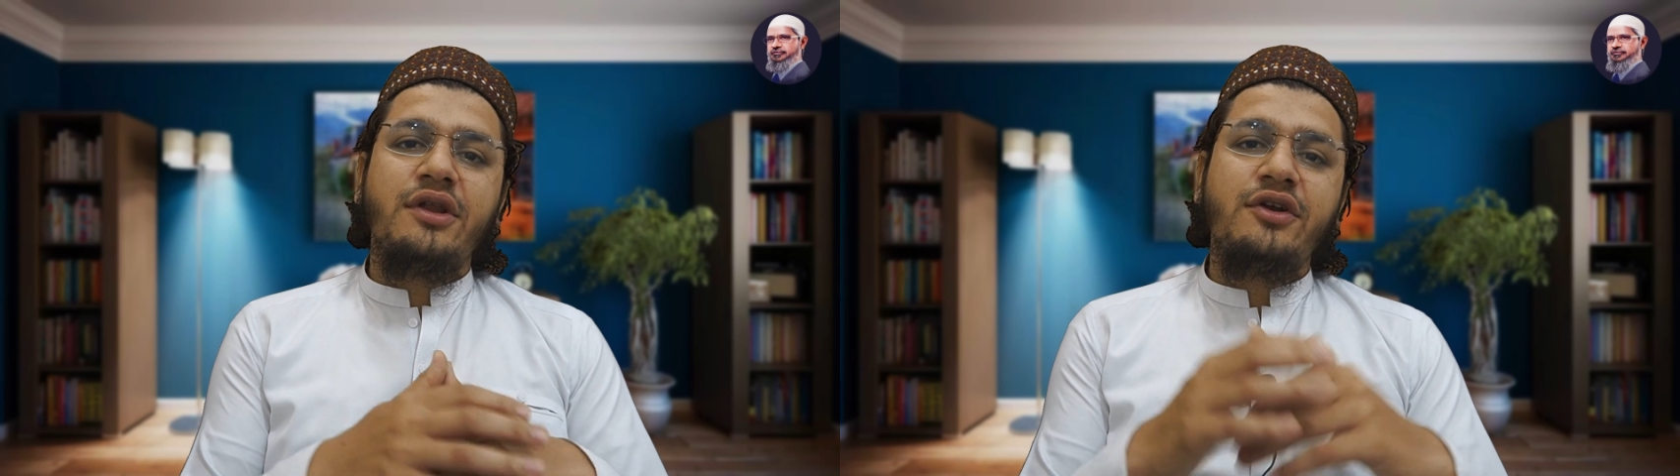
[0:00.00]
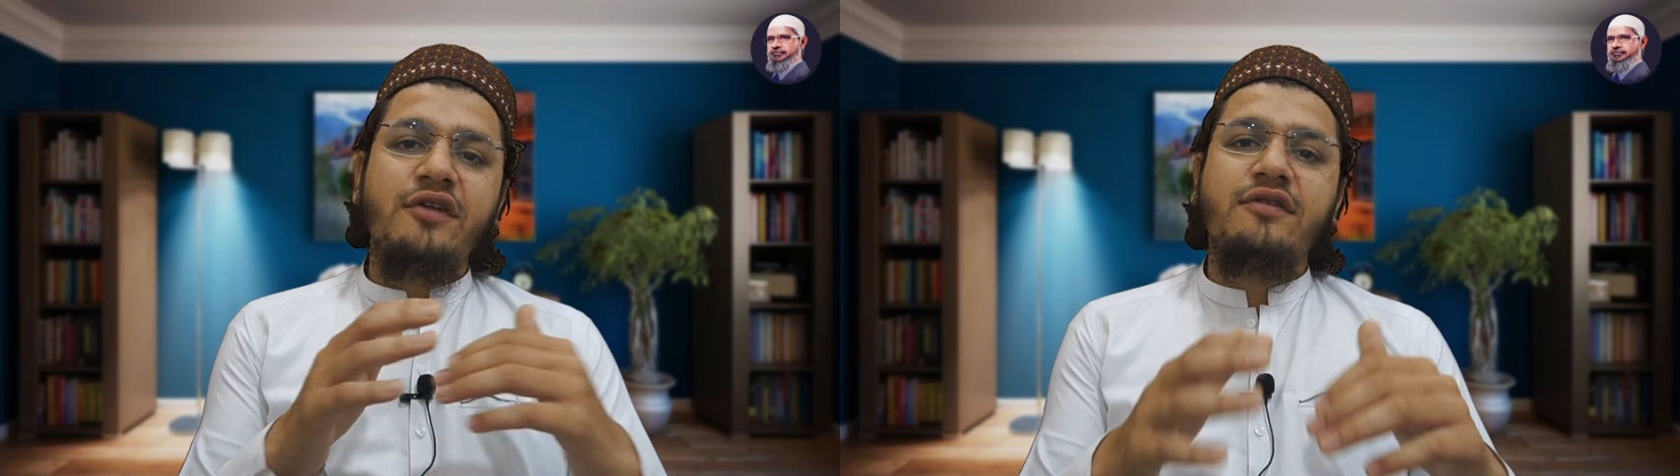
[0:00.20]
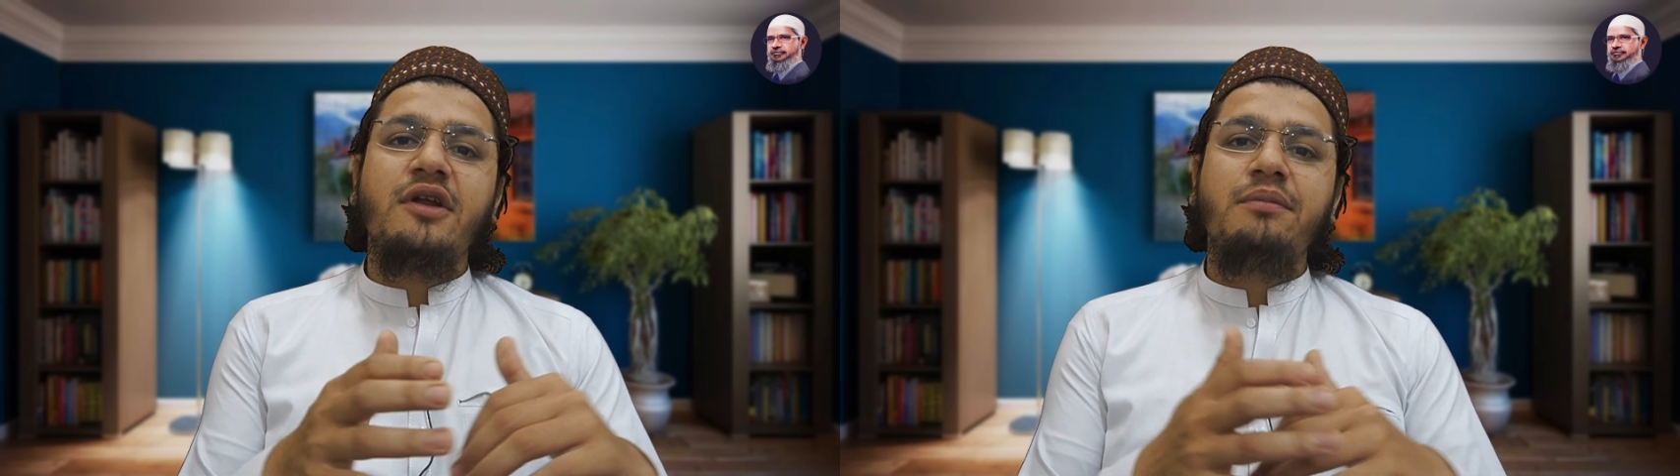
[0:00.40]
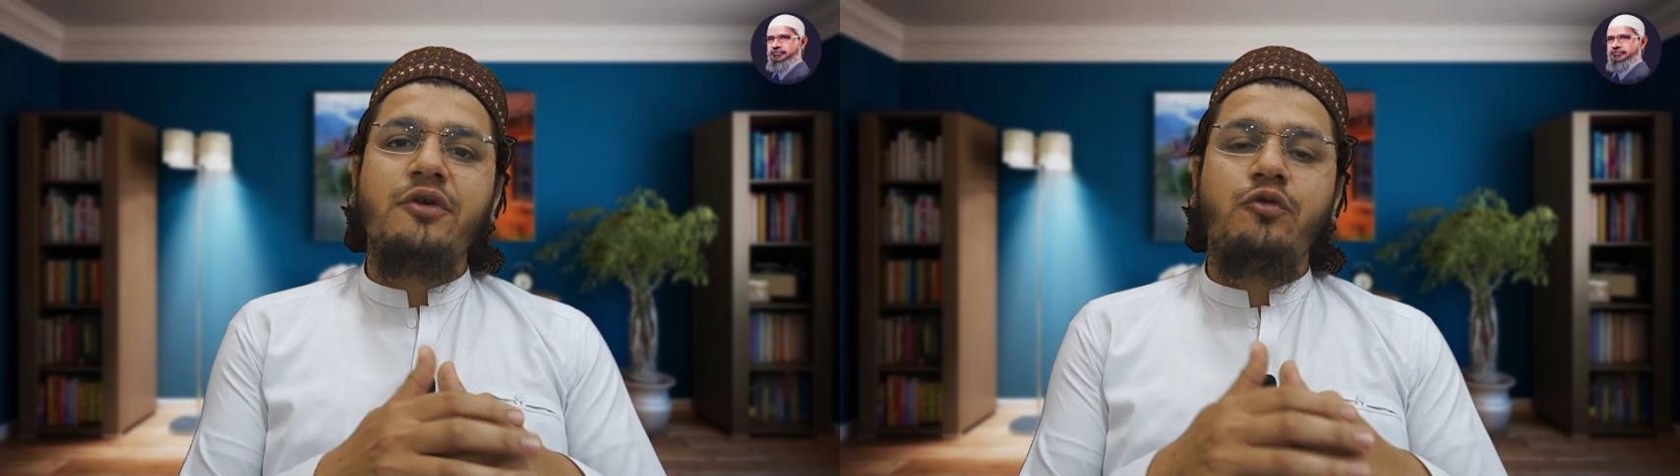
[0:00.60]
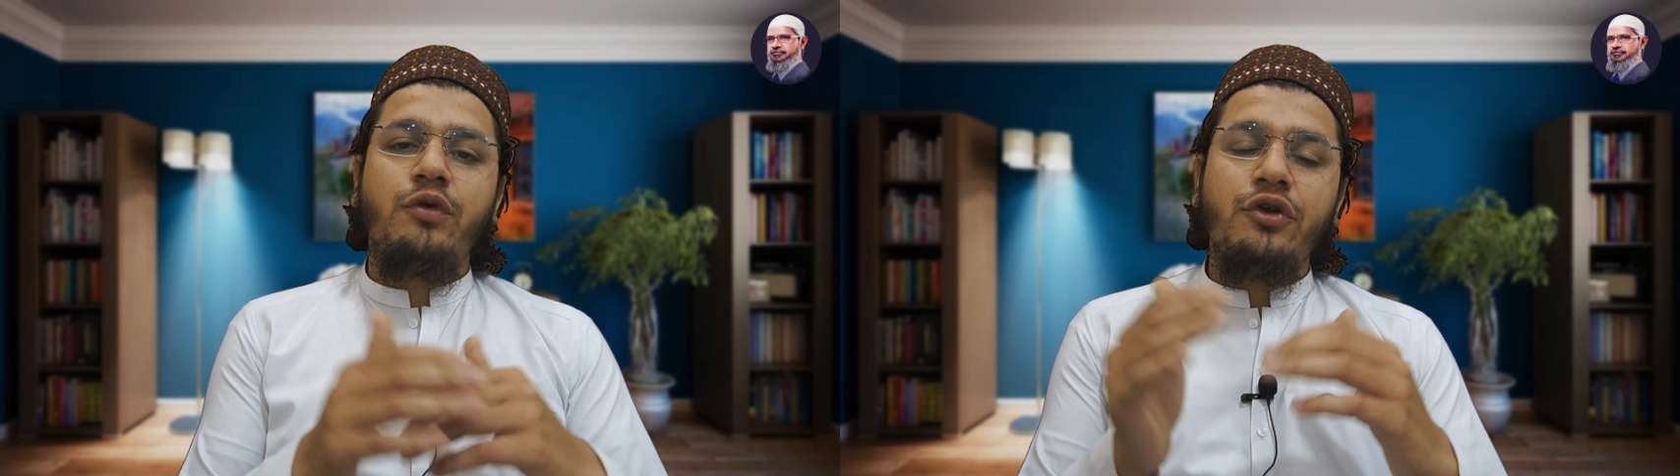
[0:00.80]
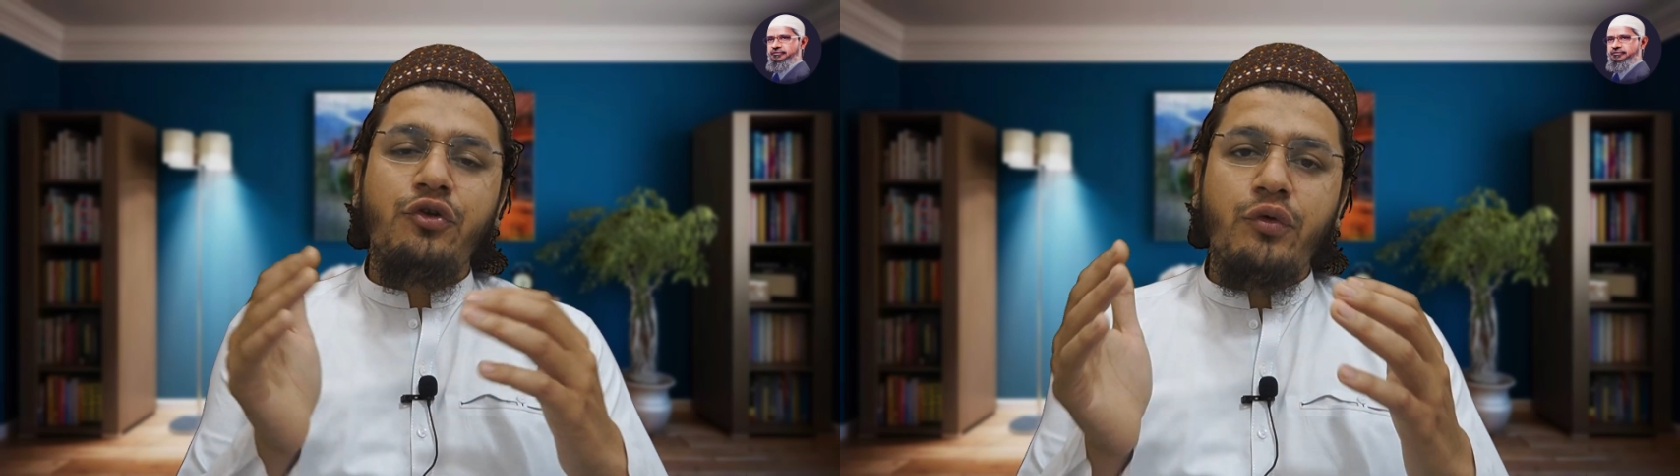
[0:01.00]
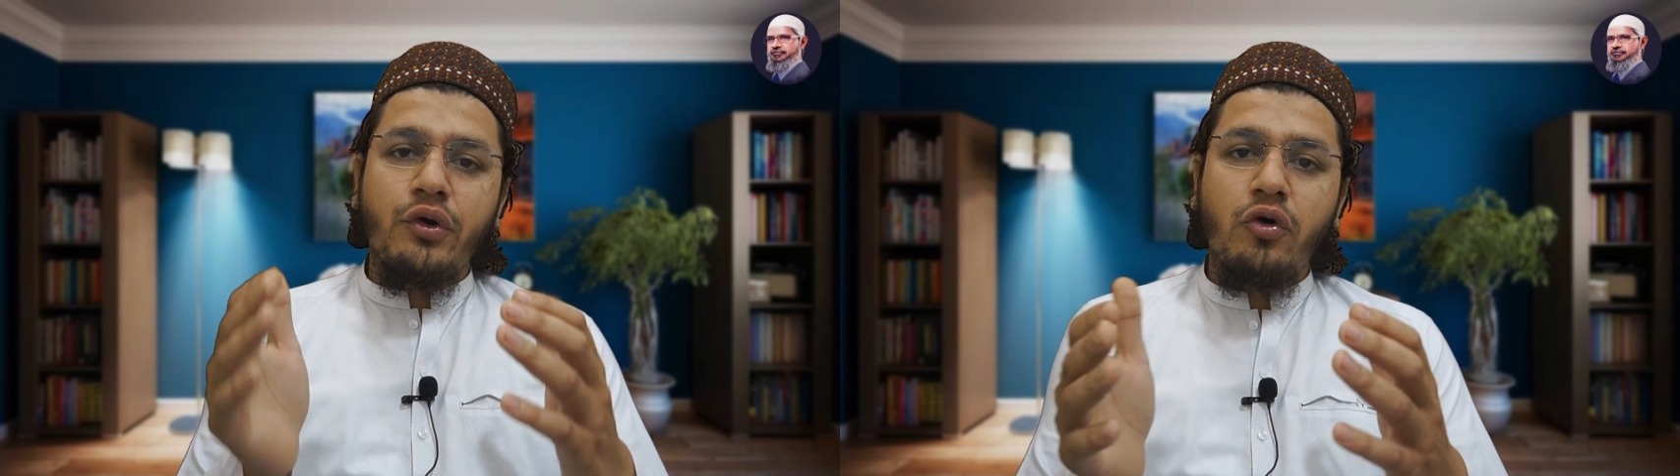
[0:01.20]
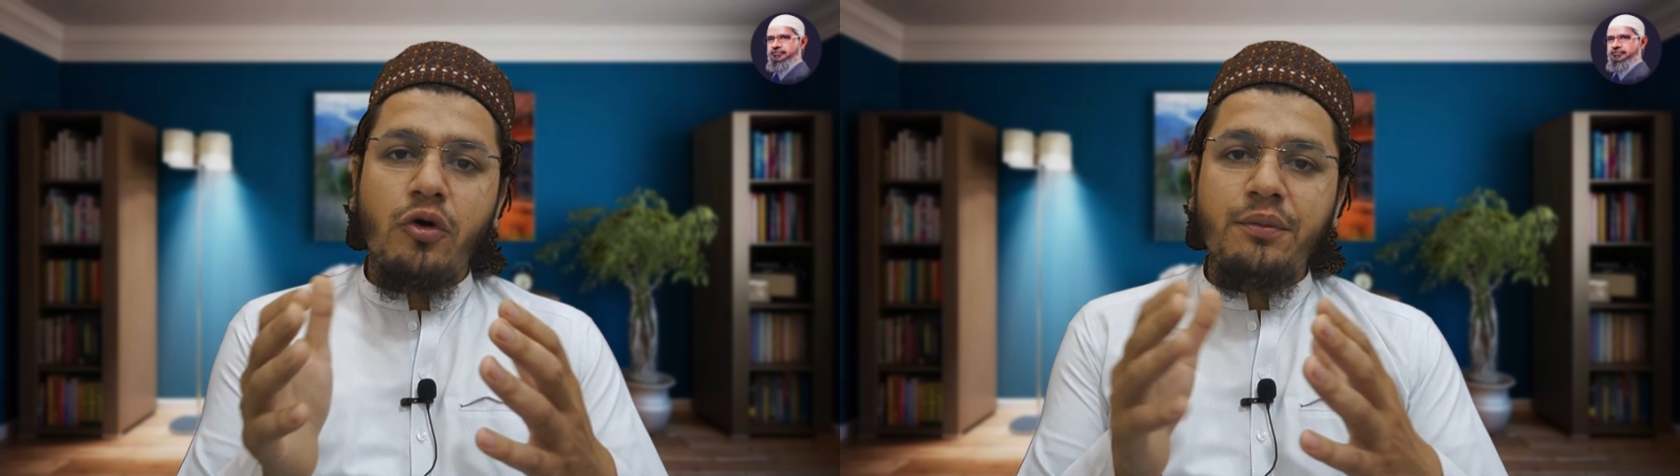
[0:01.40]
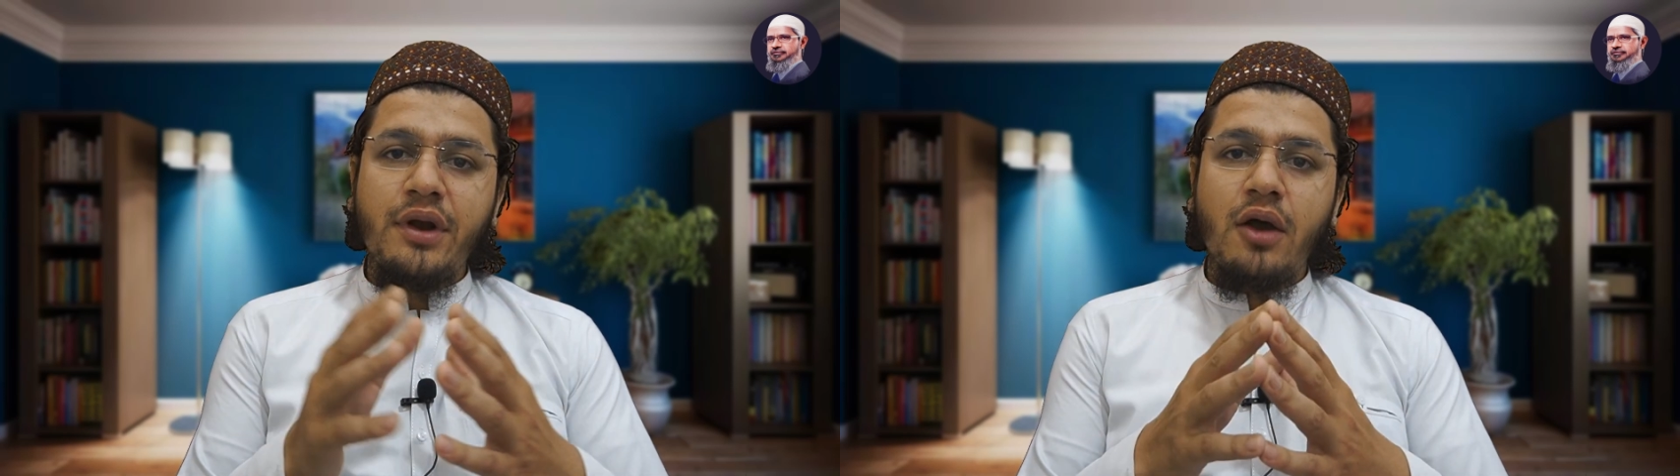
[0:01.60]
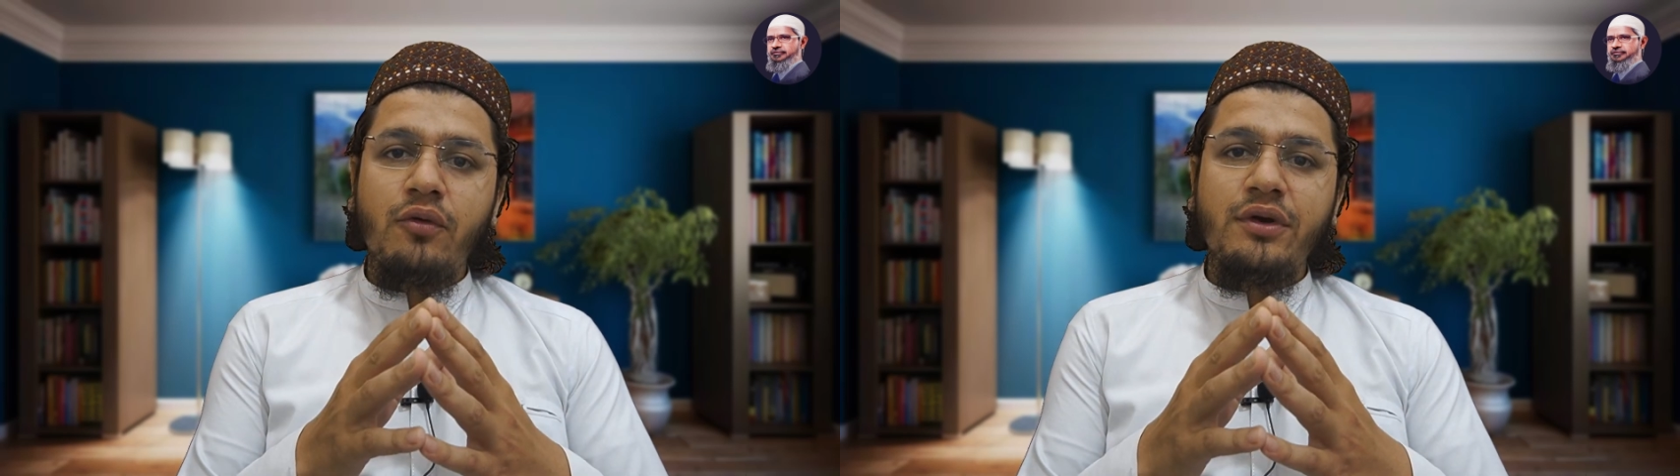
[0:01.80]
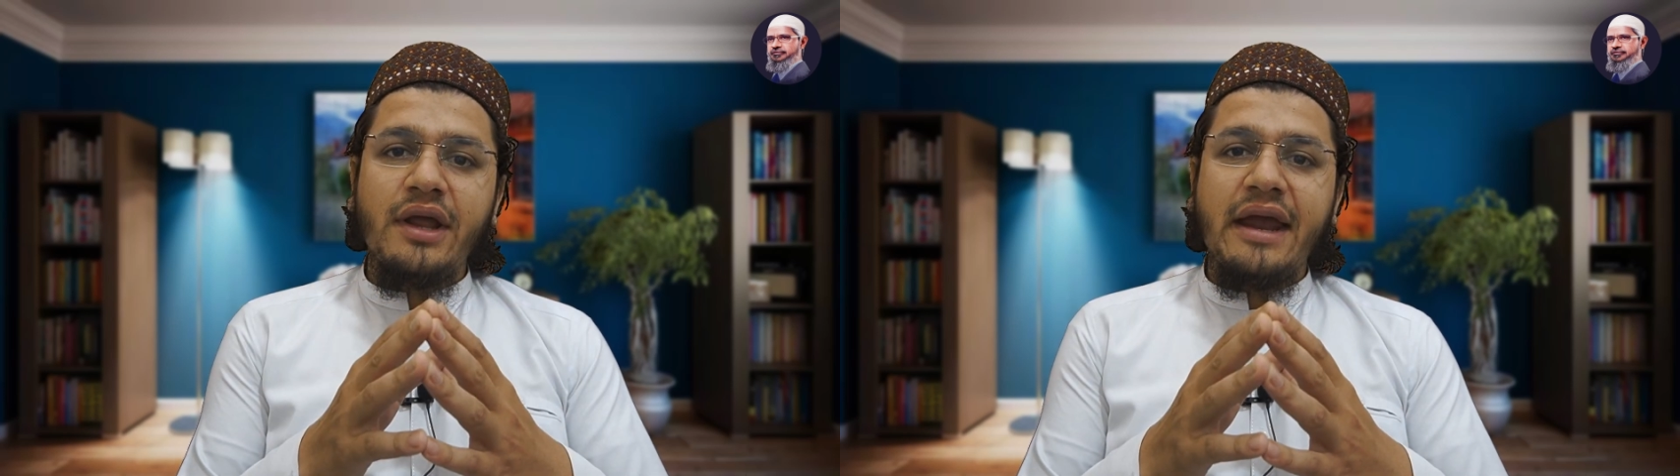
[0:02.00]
the distance between your hometown